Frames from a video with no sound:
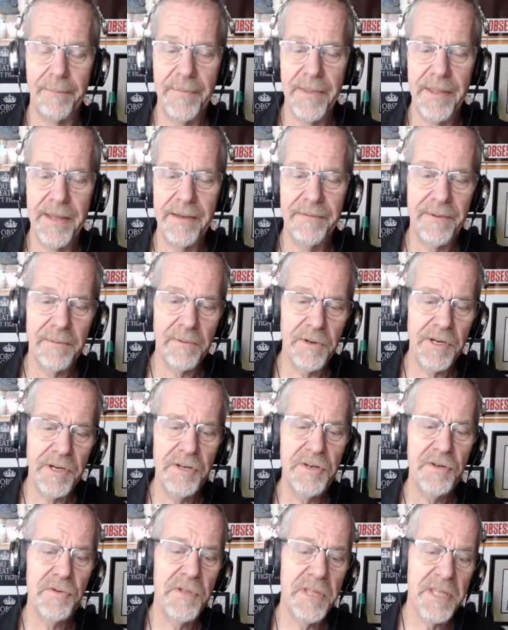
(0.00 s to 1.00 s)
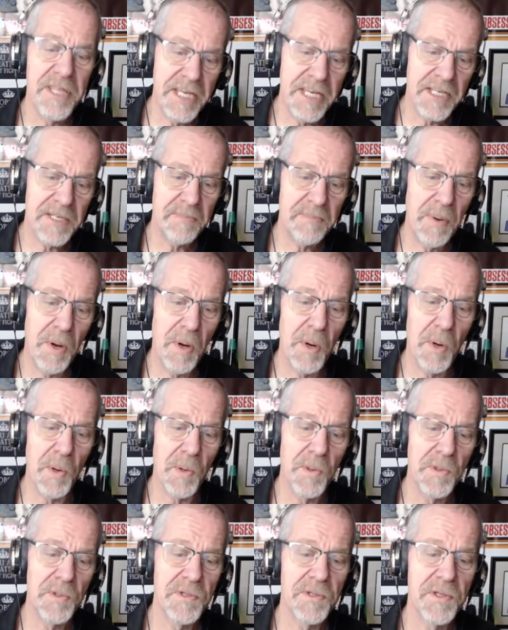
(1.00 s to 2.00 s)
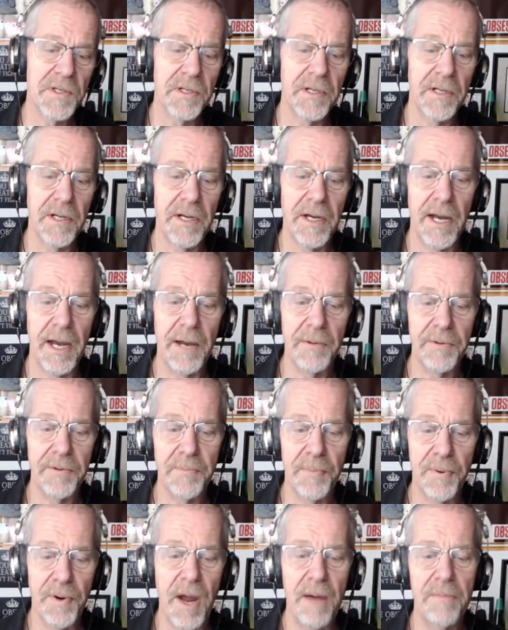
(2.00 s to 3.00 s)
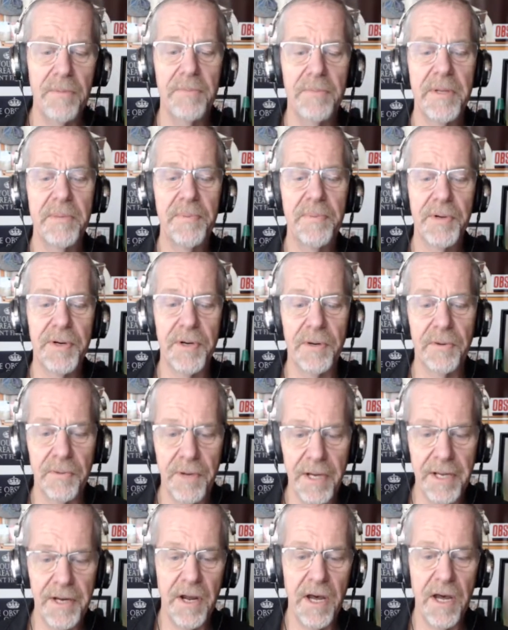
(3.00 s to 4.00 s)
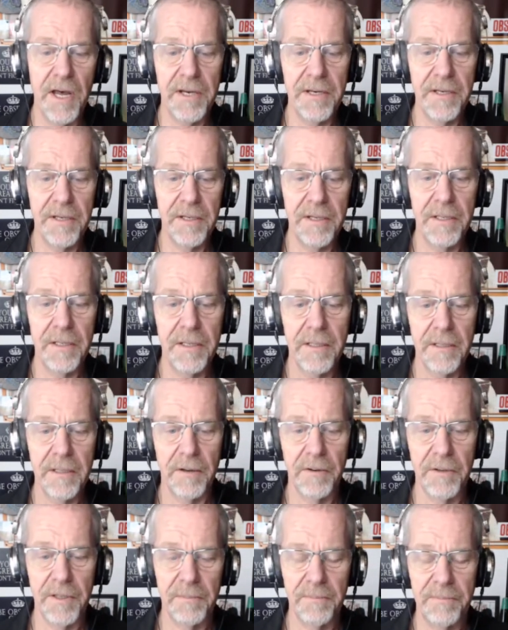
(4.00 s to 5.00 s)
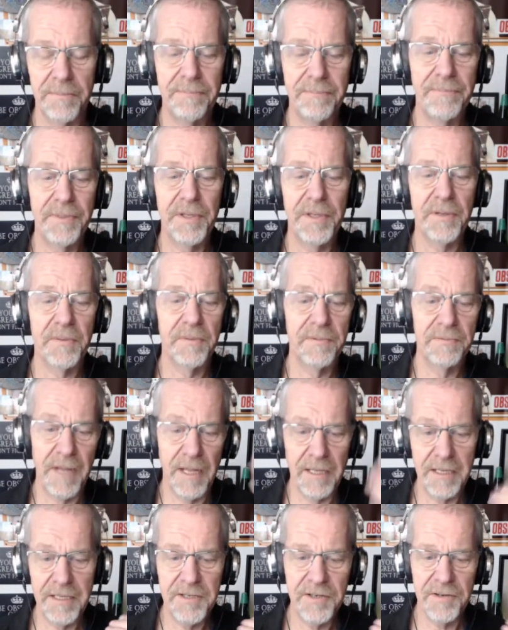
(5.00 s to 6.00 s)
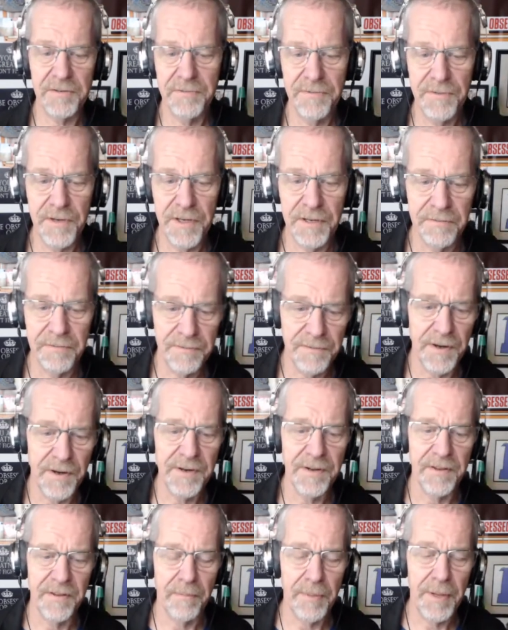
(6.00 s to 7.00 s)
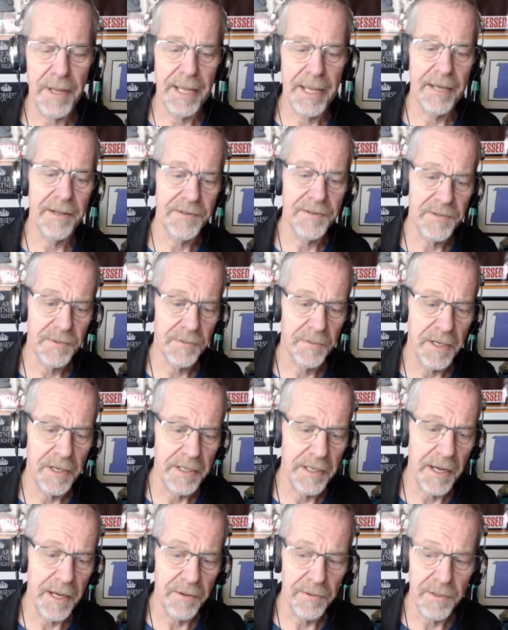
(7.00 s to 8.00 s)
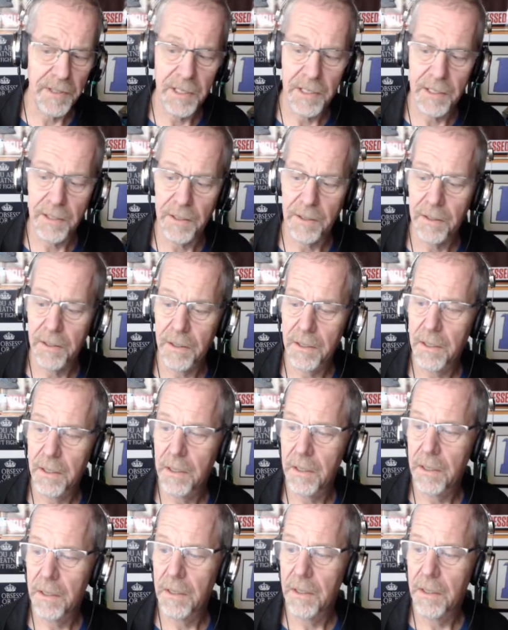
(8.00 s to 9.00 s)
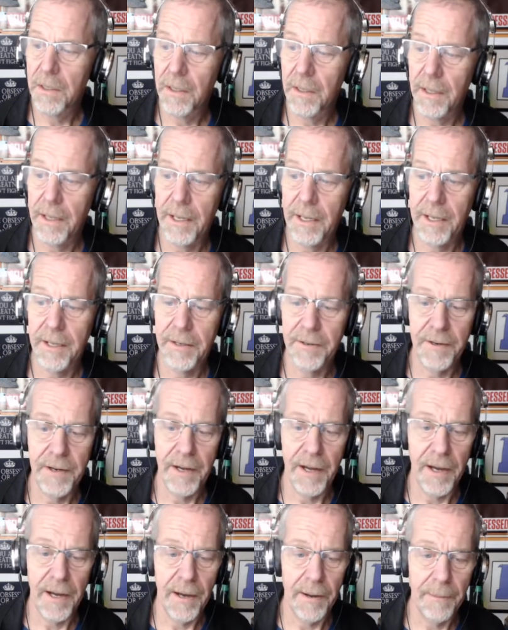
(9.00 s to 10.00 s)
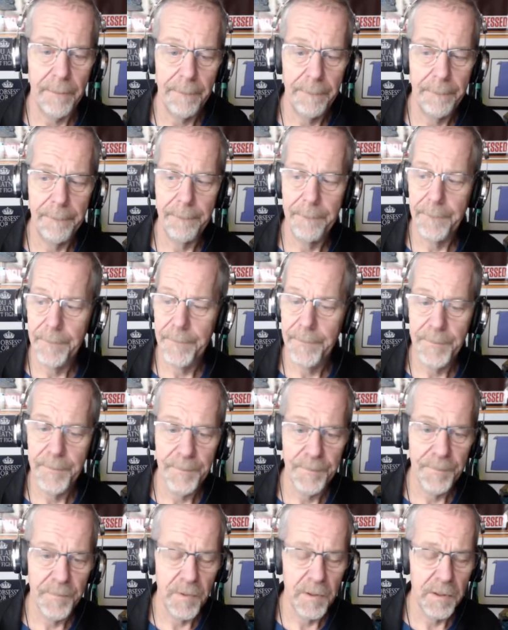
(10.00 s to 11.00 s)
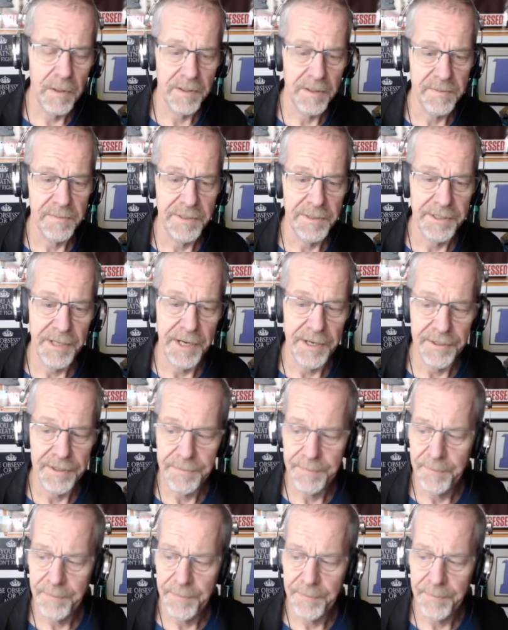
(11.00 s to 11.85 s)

If I'm going to do this pose, I would probably put her right on, or put her, at least her foot in front of the plants right down here. And this is my daughter.